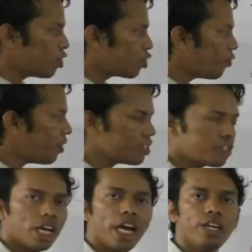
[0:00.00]
So
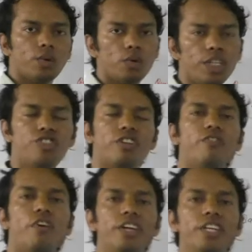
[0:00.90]
first I told
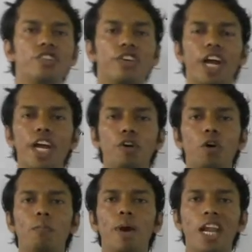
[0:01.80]
step 1 is write
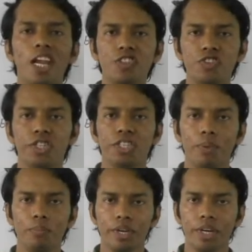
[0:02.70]
down balanced
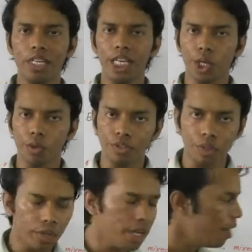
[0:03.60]
chemical
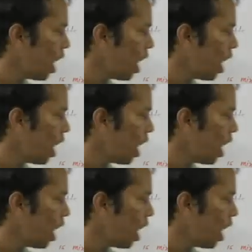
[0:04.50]
equation. Okay,